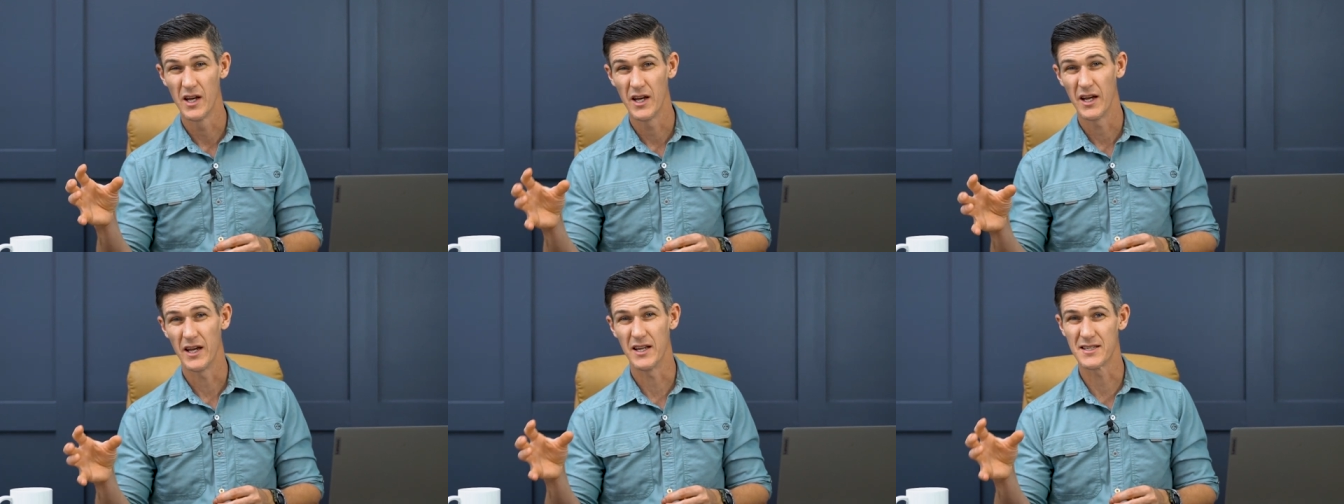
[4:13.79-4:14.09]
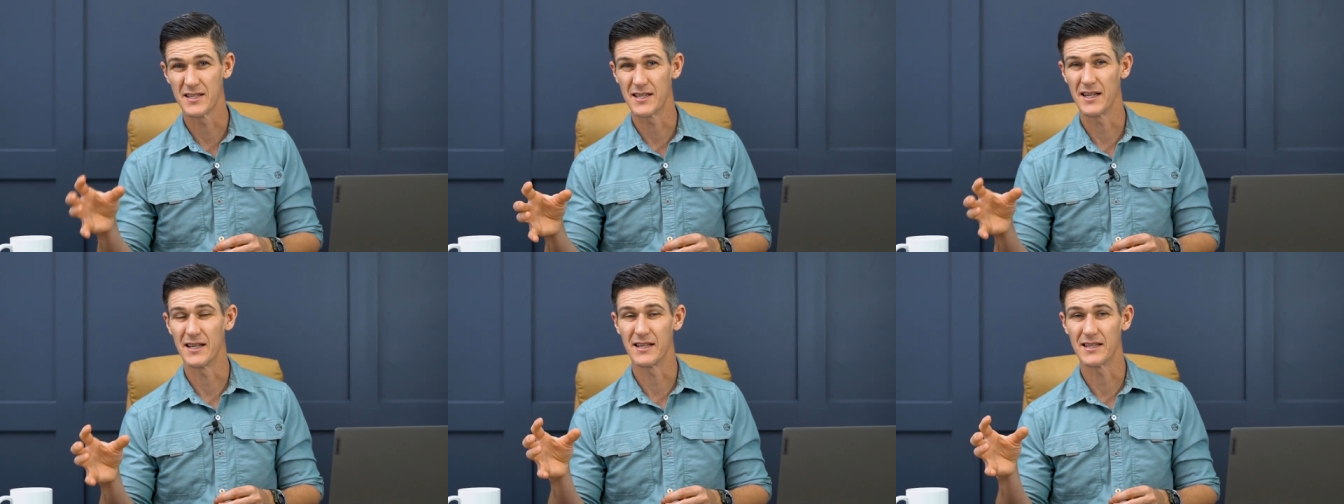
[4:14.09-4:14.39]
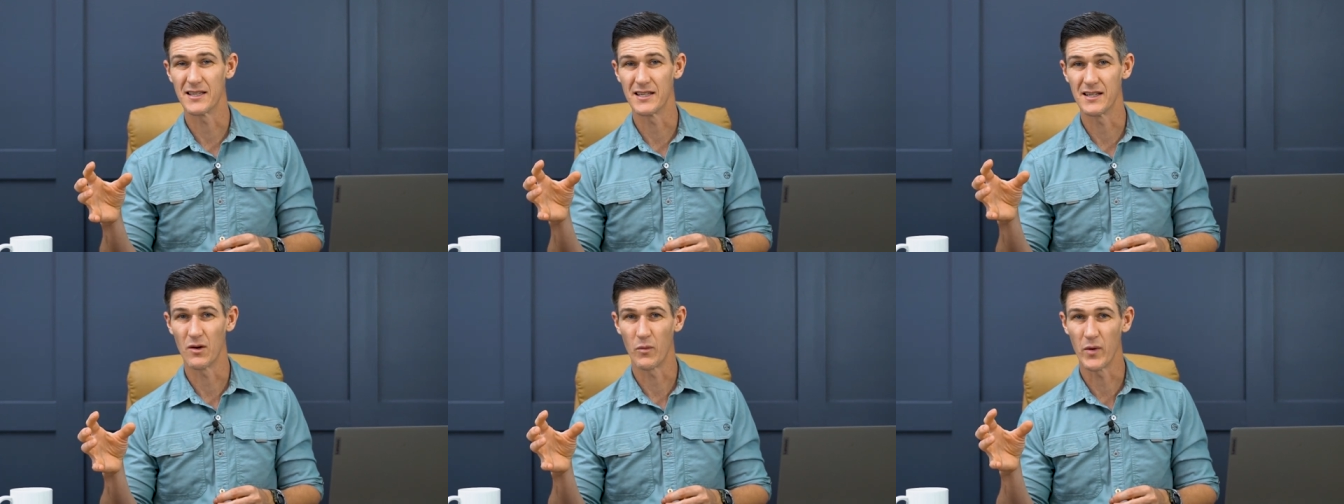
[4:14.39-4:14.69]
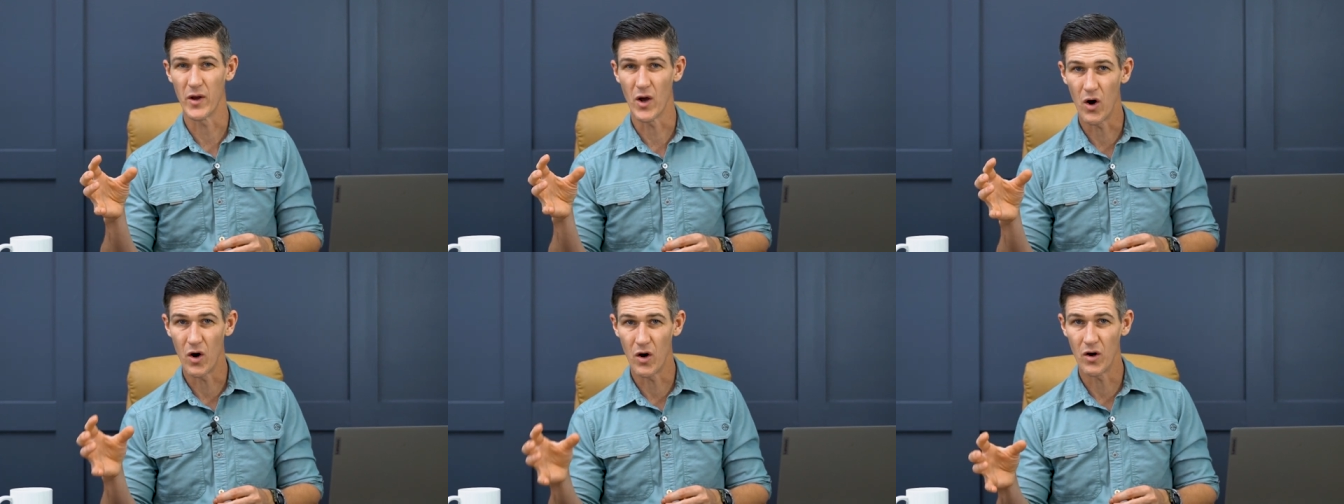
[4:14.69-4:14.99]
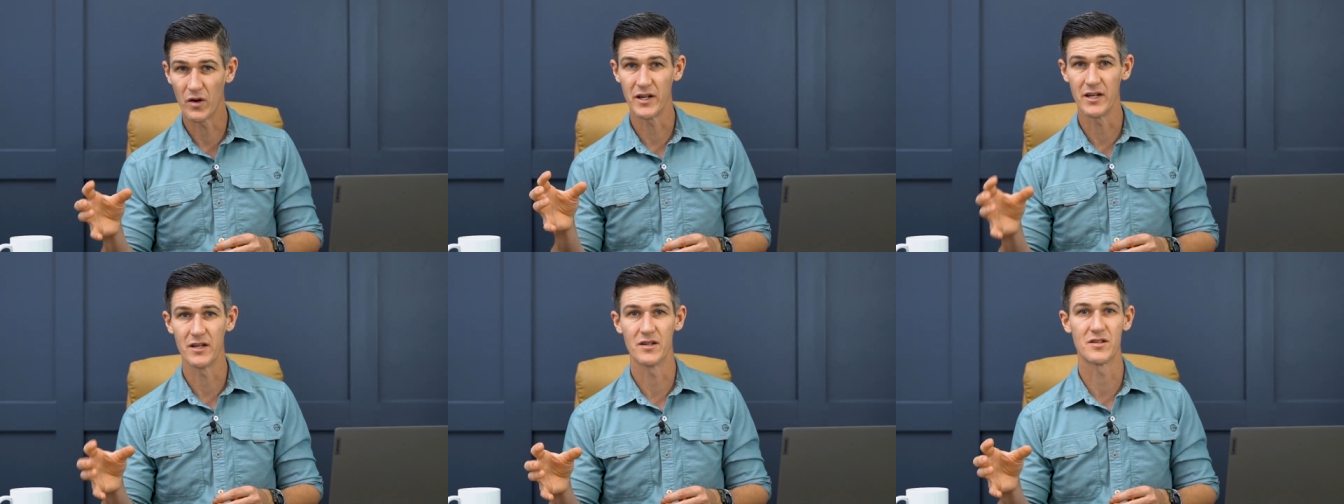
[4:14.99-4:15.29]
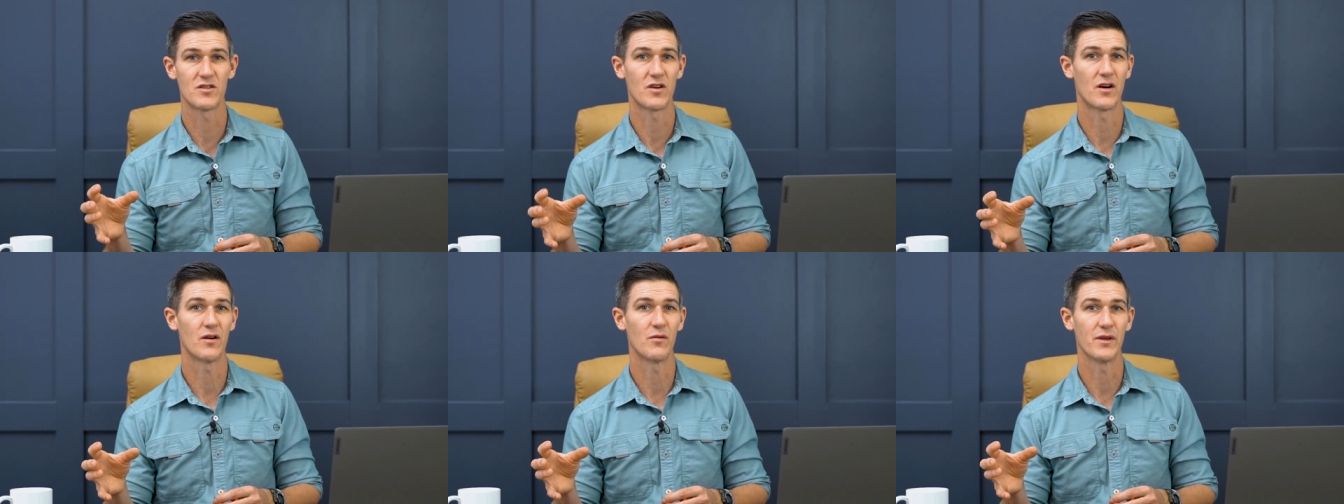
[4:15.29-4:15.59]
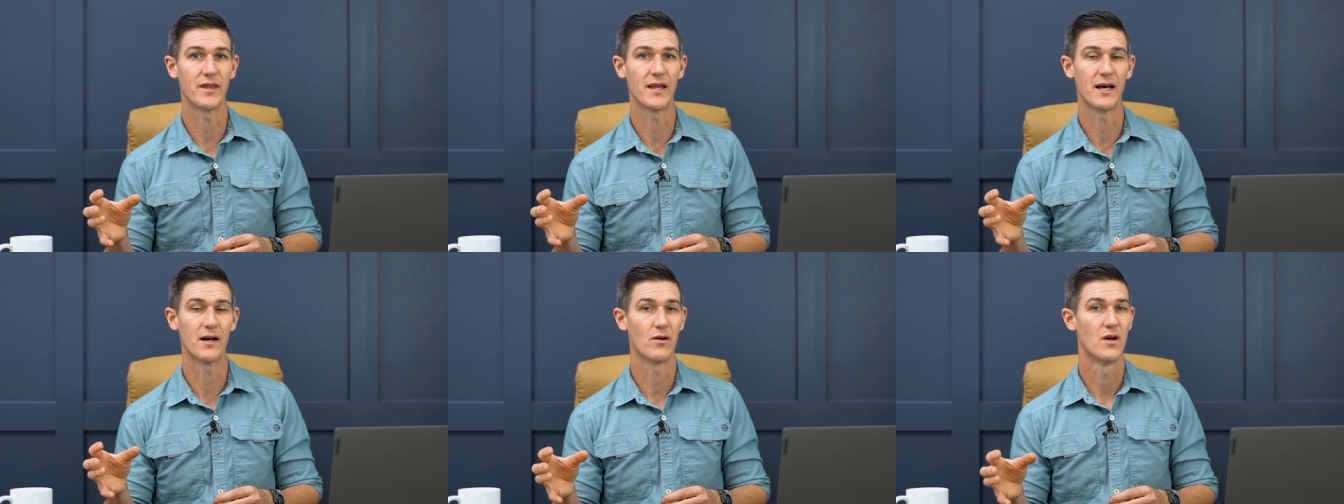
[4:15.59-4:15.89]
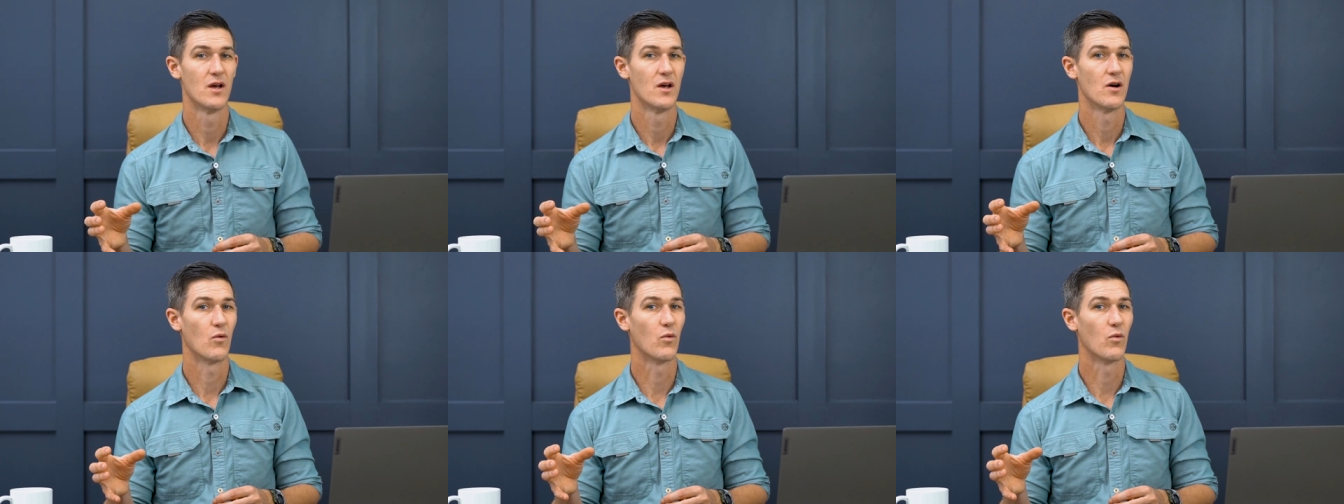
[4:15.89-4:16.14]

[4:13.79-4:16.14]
is that we all need to start with that.